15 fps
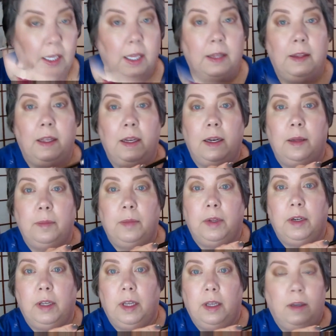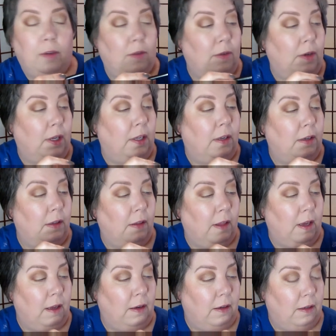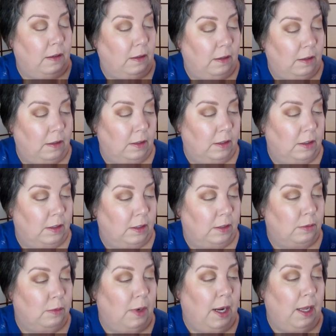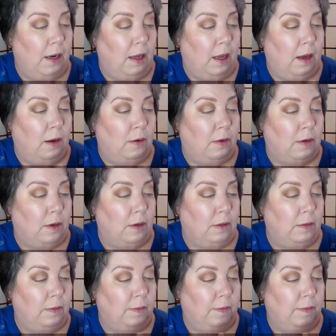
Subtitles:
And then I'm going to go into that red ochre.